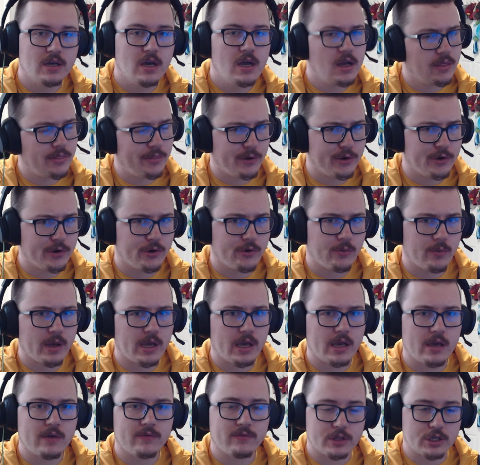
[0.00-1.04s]
Thunder
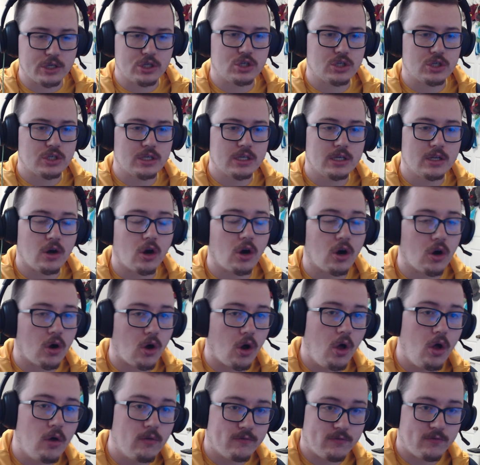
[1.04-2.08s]
Wave, Leech Seed are
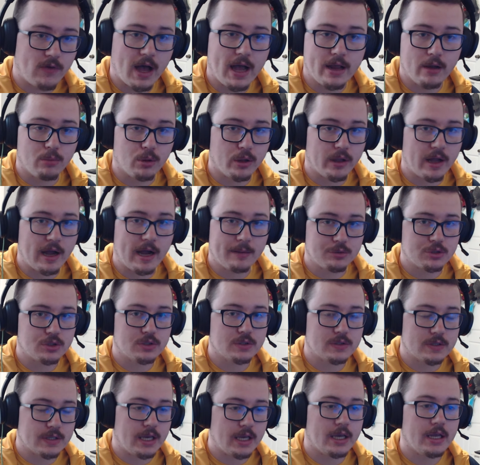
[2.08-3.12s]
all viable
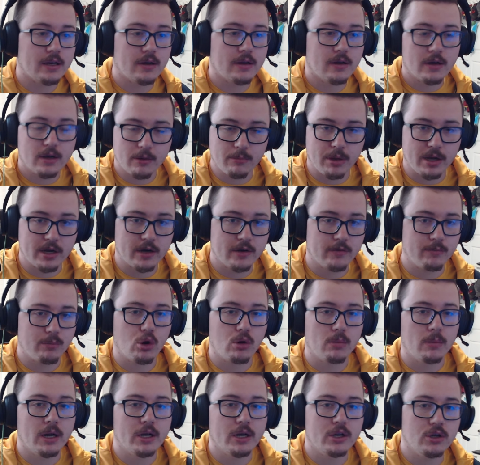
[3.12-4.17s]
options in competitive
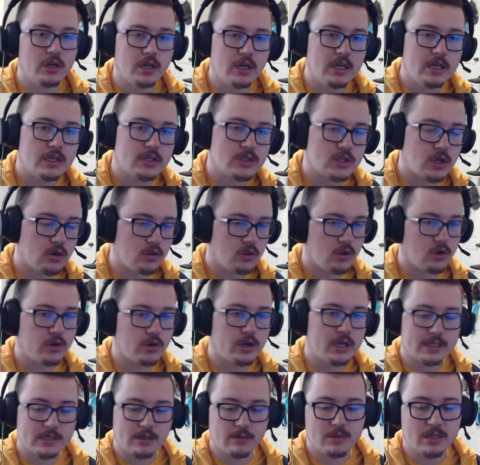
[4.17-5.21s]
Pokemon. And you need to start
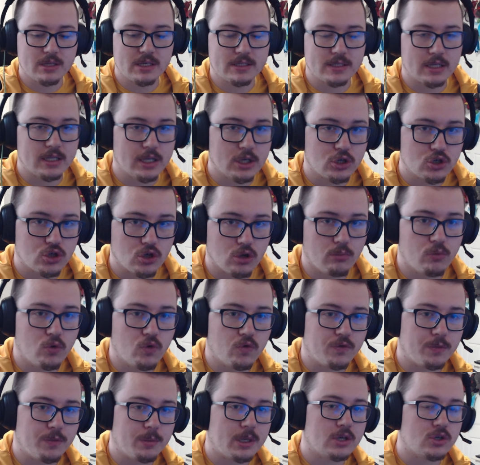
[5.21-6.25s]
learning some of these additional
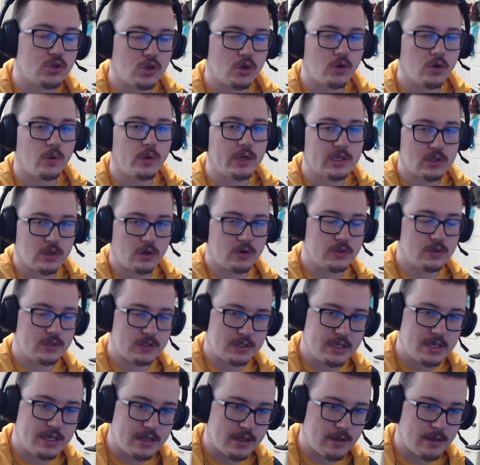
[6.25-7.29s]
moves because you're going to start
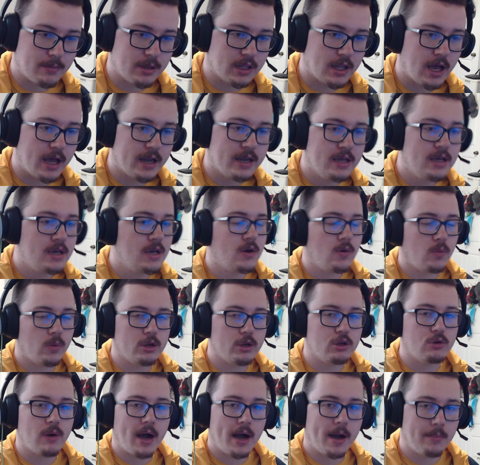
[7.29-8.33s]
seeing them a lot when
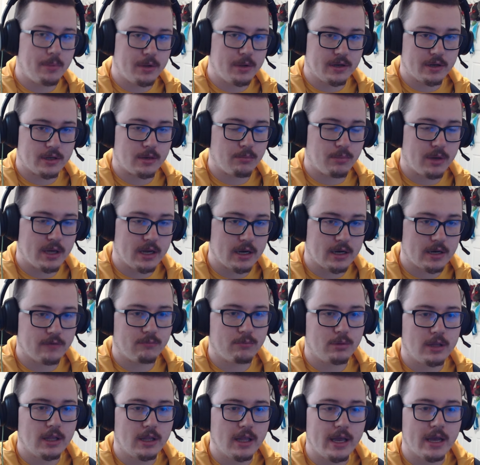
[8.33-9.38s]
you hop into competitive
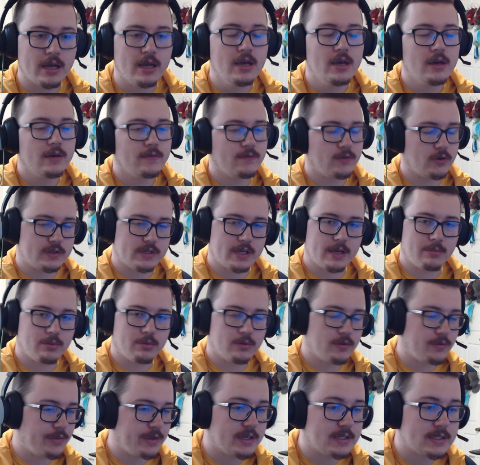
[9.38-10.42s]
play. For
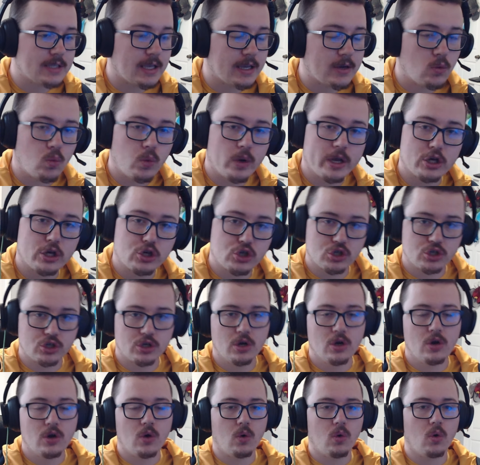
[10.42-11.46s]
example, things like Wish
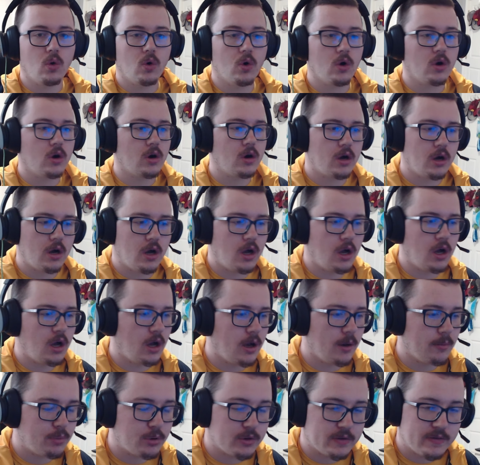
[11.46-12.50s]
or
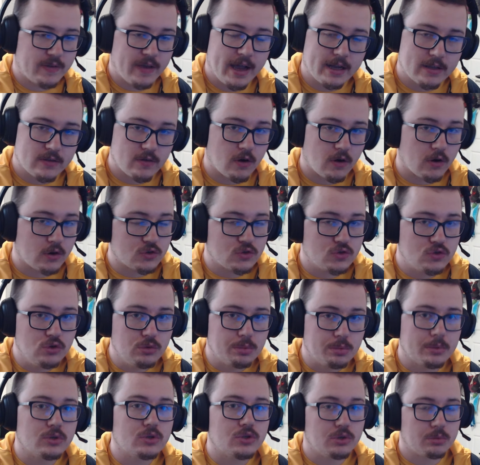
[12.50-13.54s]
uh, Protect are
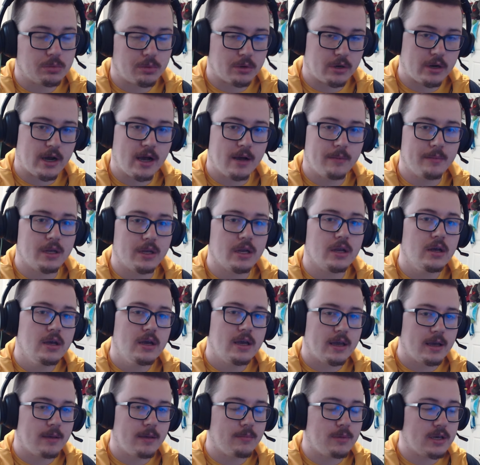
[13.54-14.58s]
super, super common
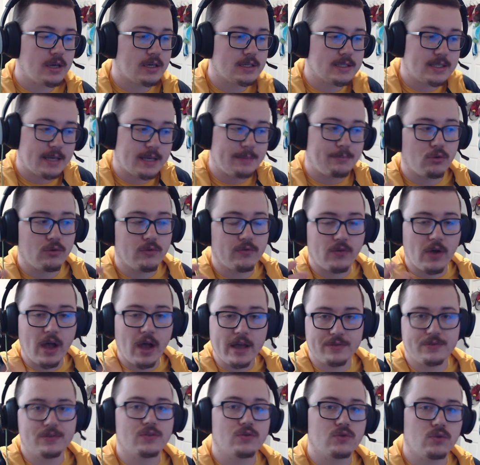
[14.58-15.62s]
and because they
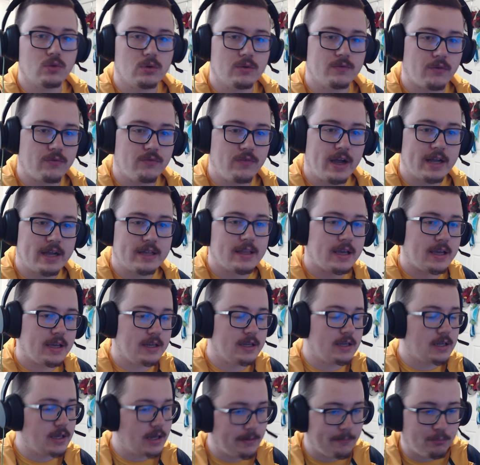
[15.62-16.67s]
provide this sort of effect that
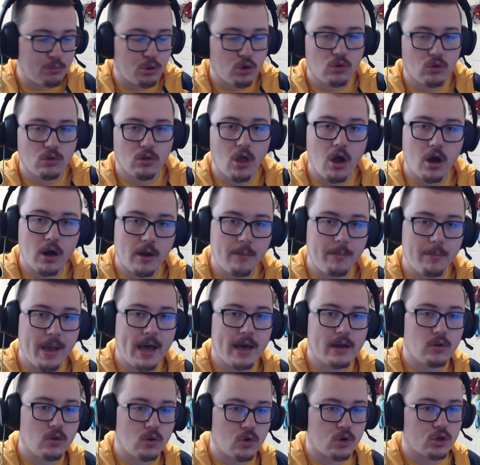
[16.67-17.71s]
can uh, prolong a
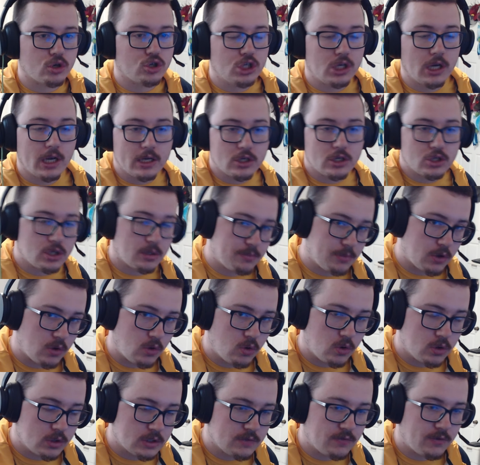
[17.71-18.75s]
battle or change up the
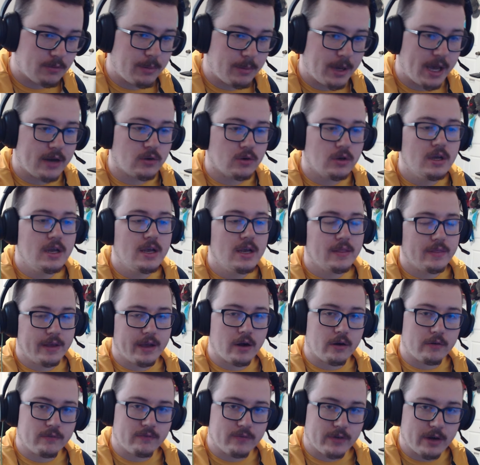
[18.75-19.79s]
course of a battle, they
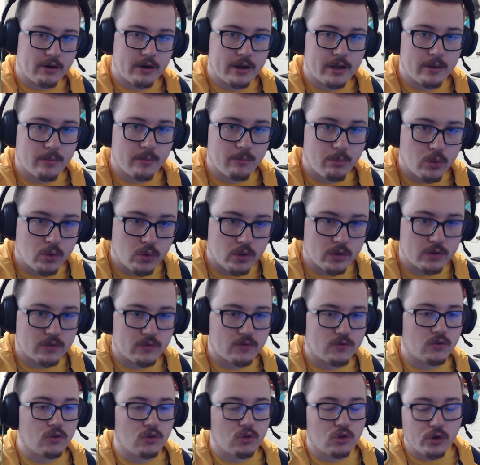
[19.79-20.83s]
are very important.
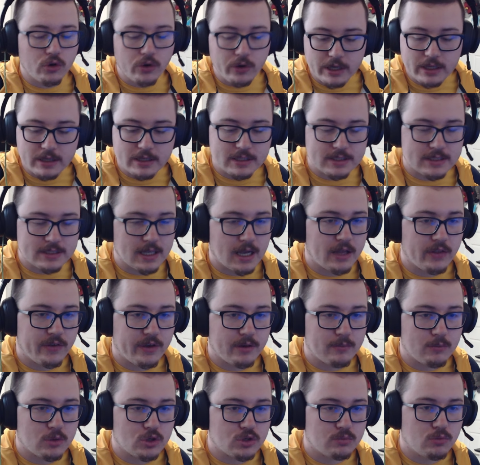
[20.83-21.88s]
So learning these
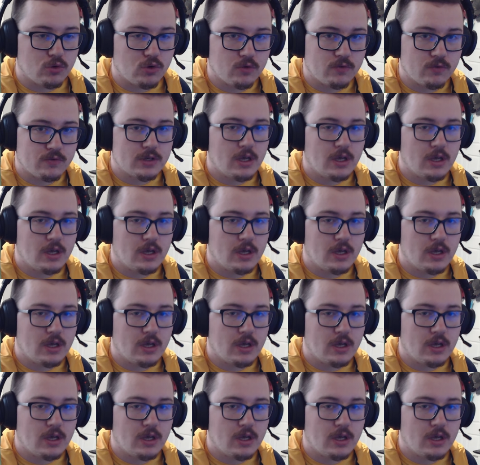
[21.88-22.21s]
non-damage moves